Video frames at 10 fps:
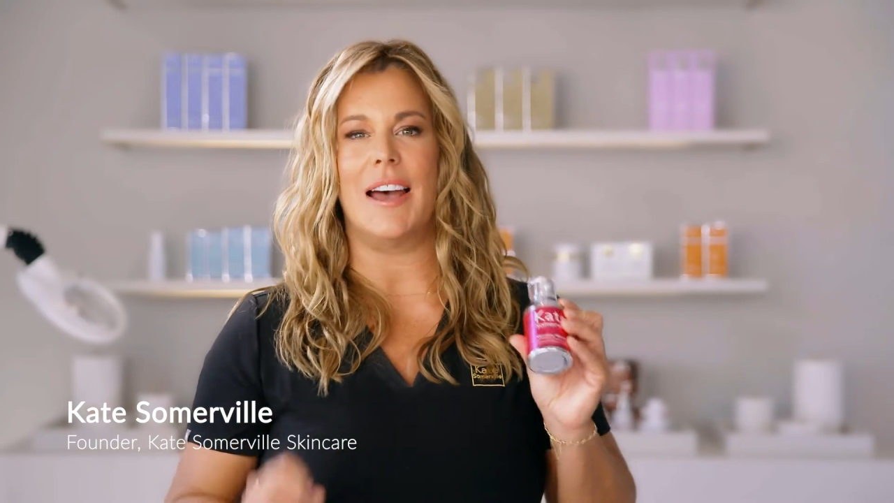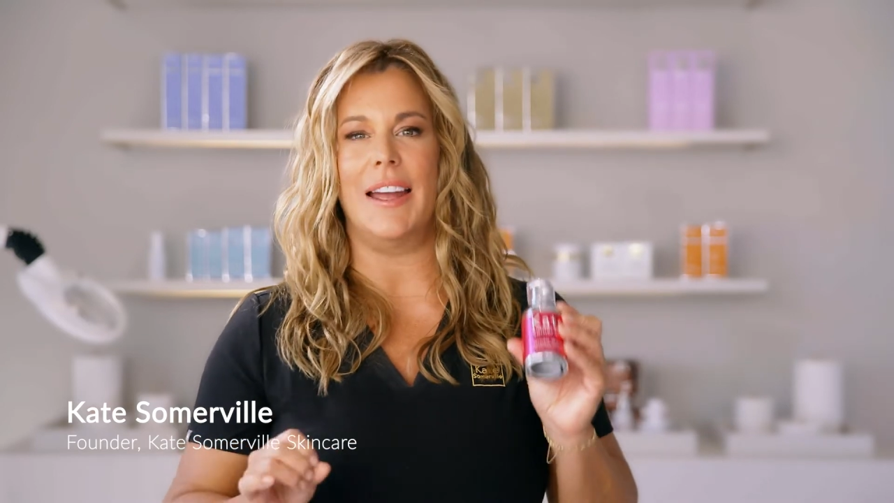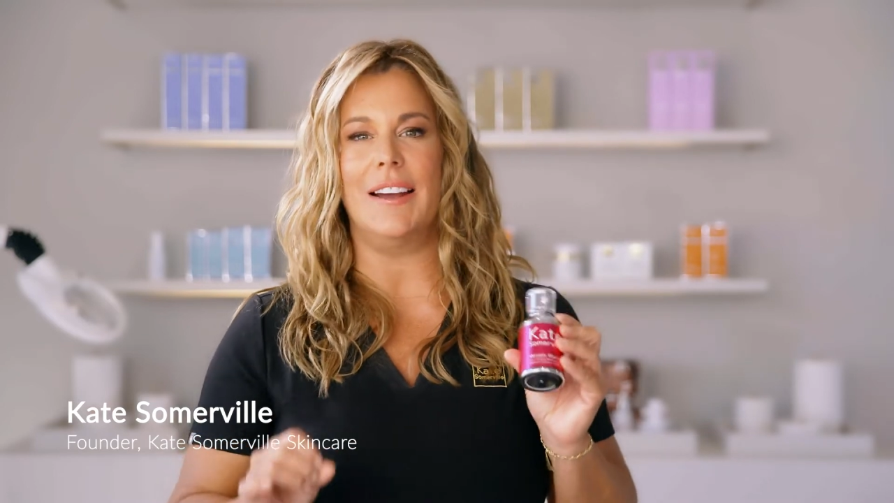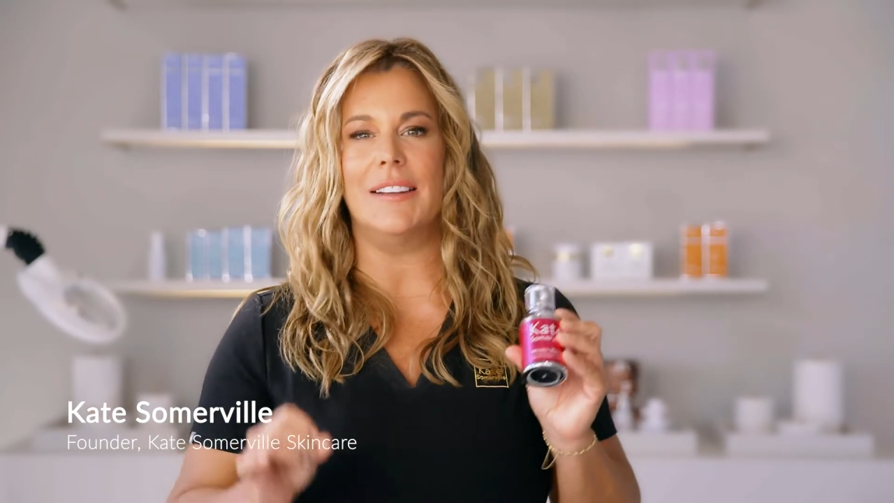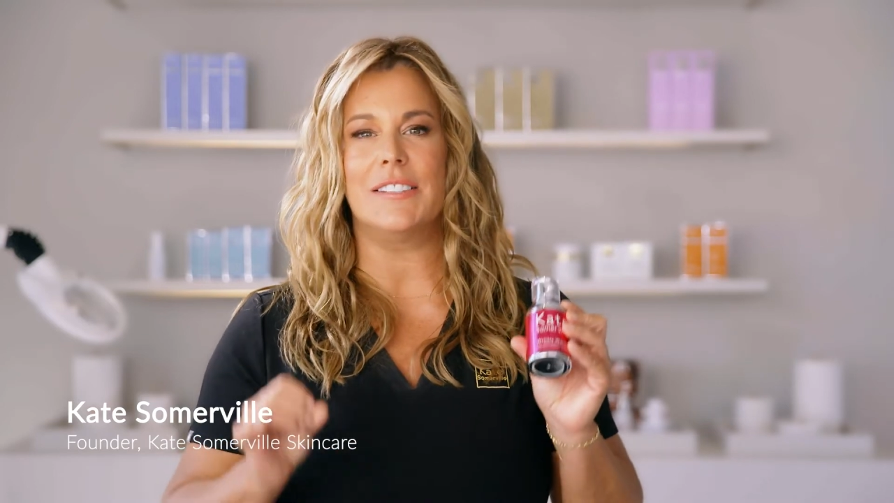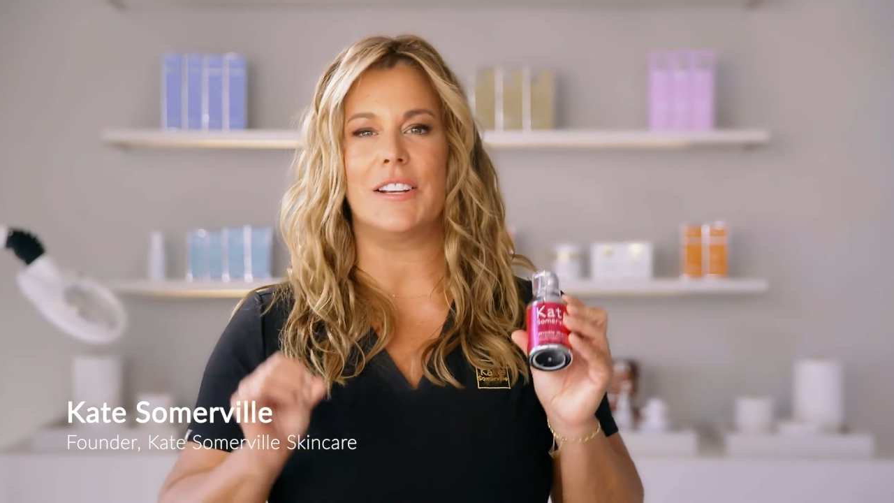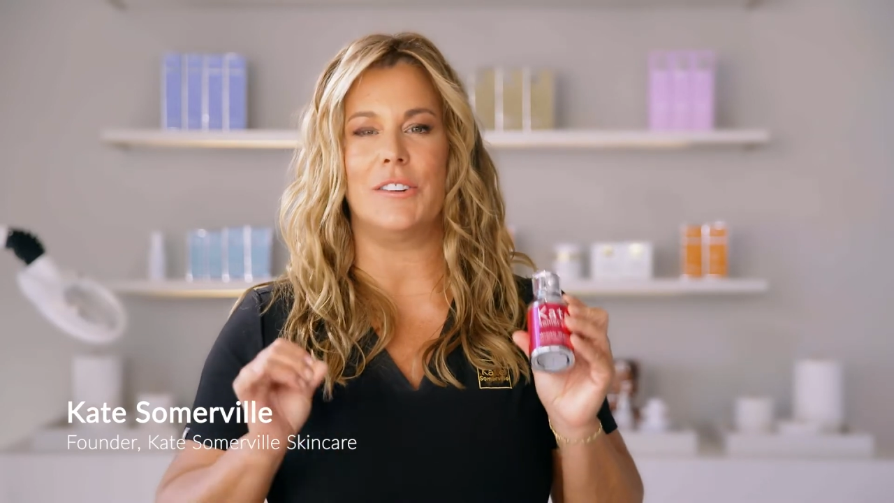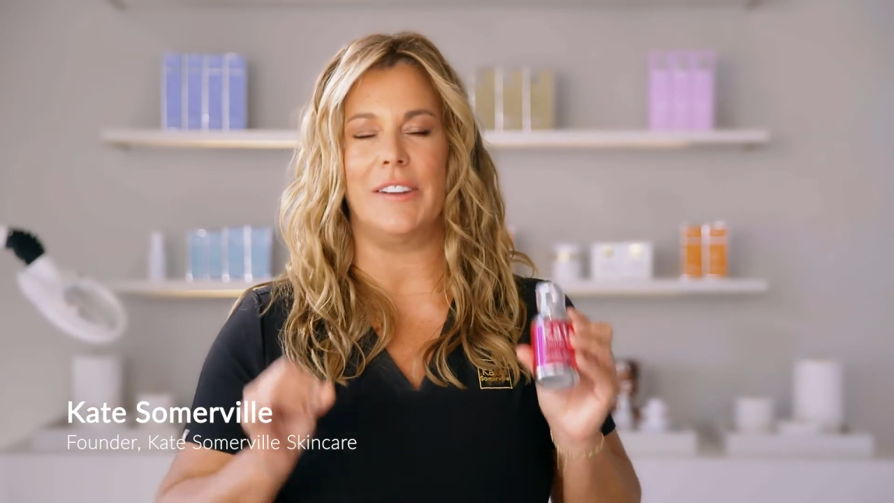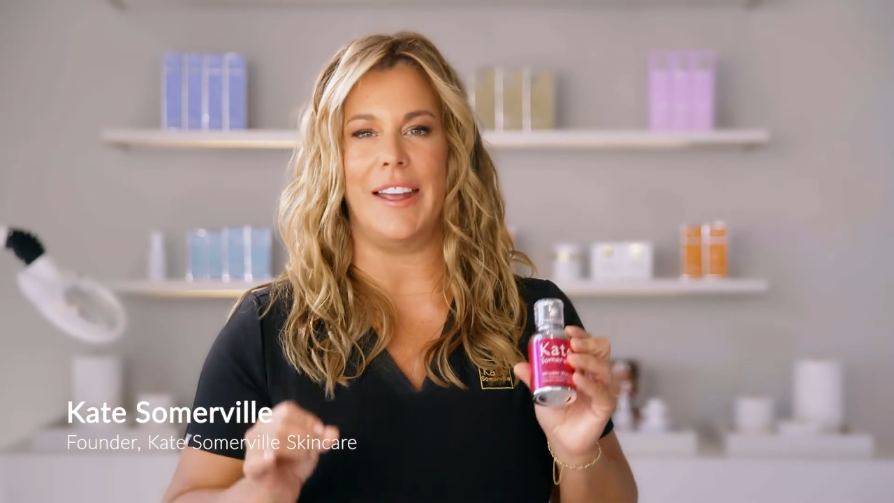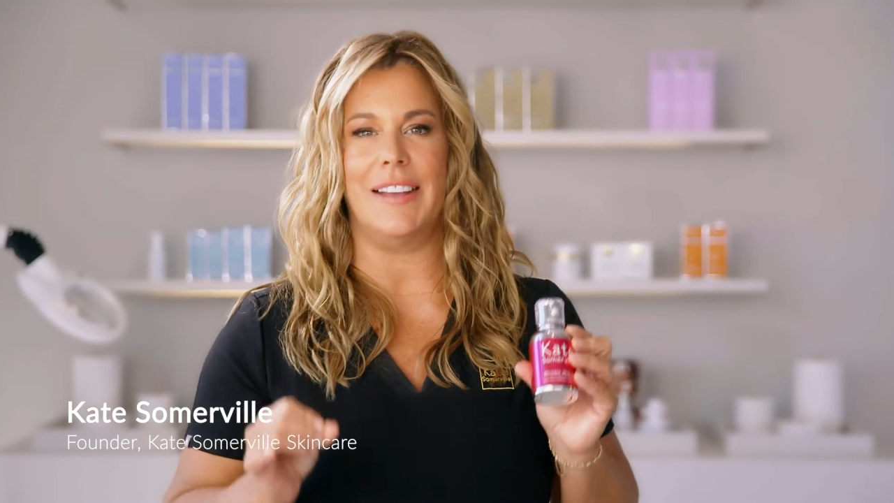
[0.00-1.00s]
I got to
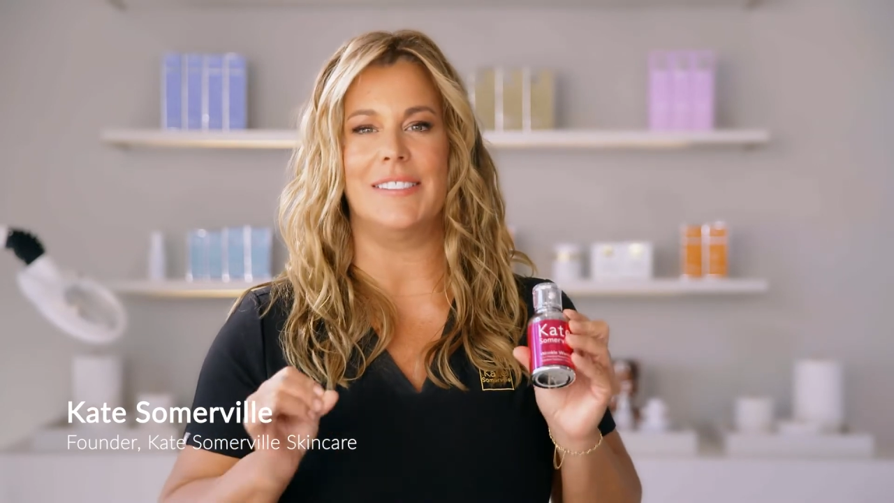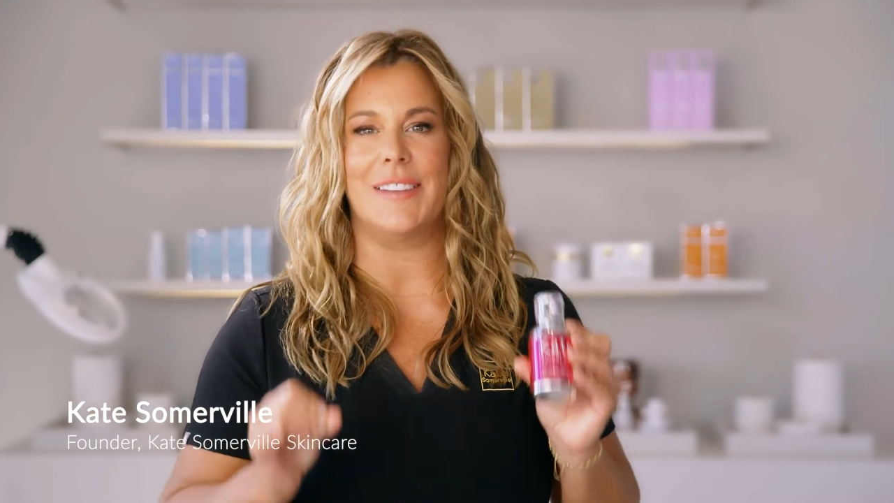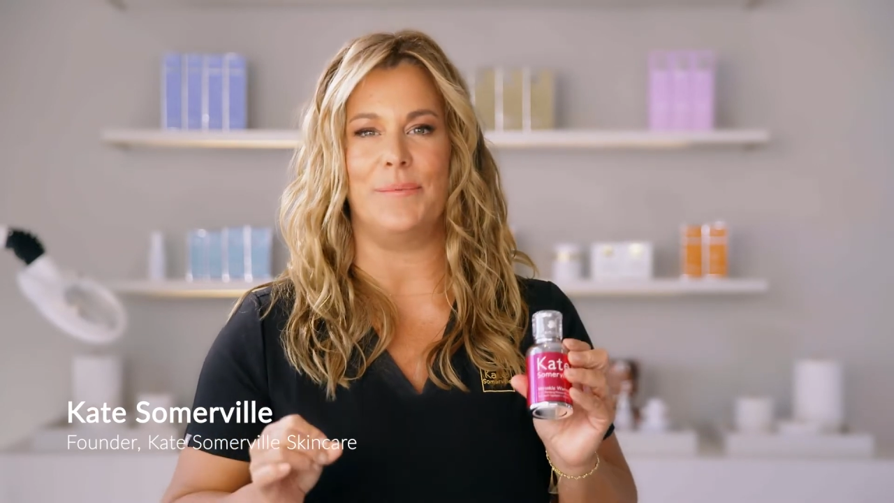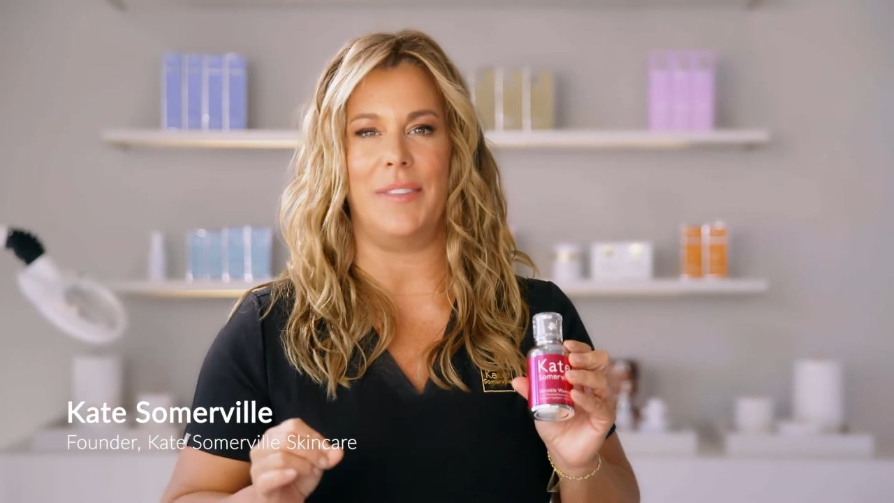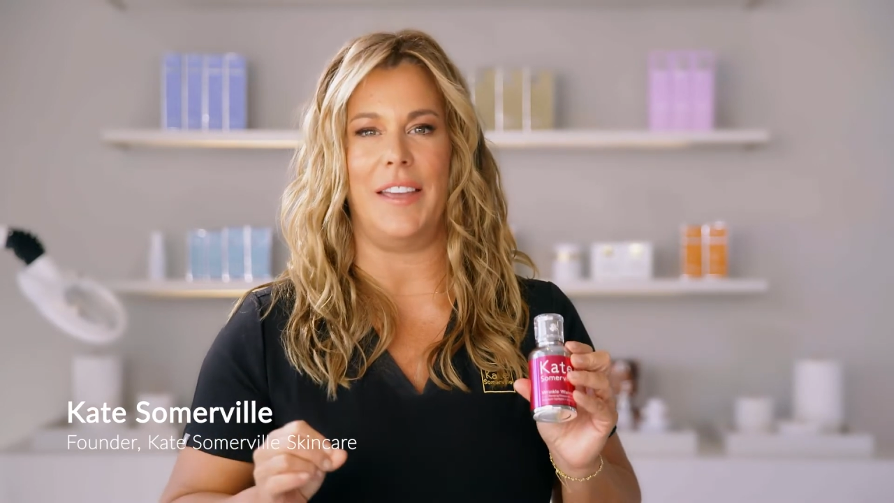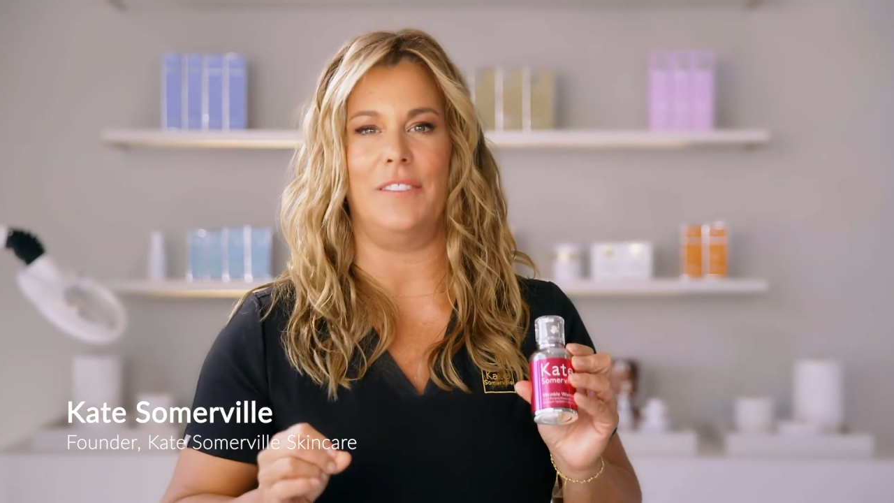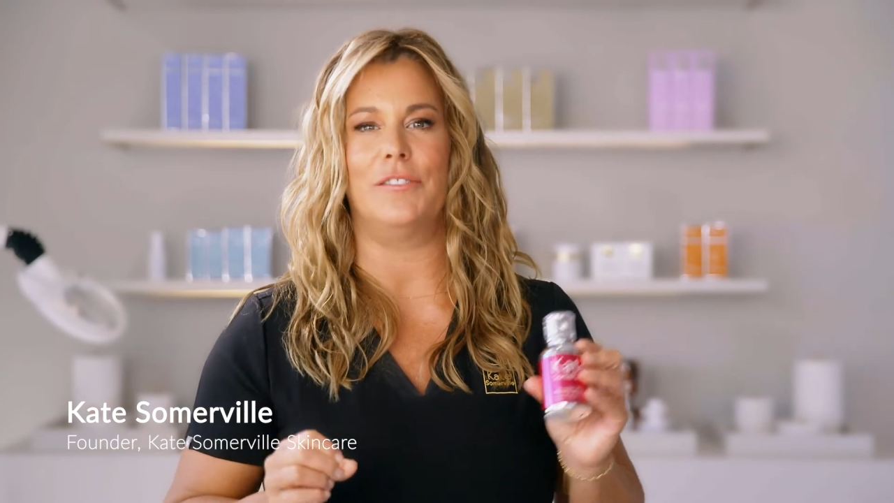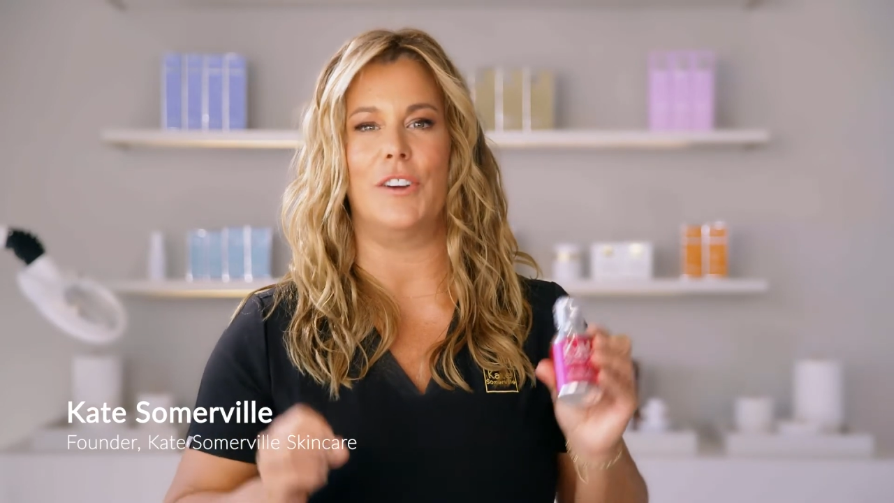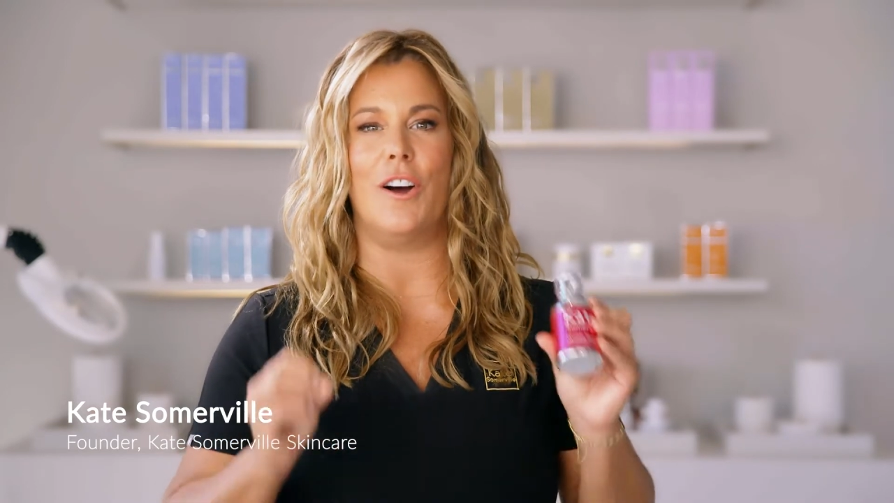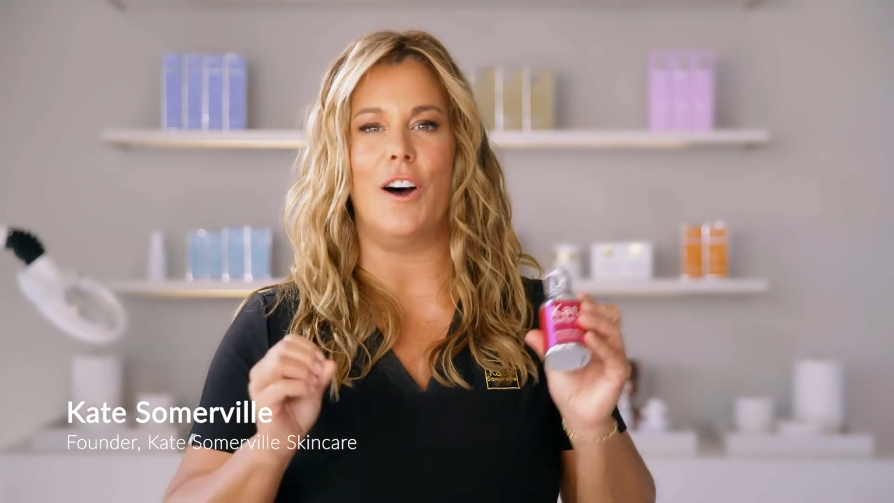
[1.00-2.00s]
create something for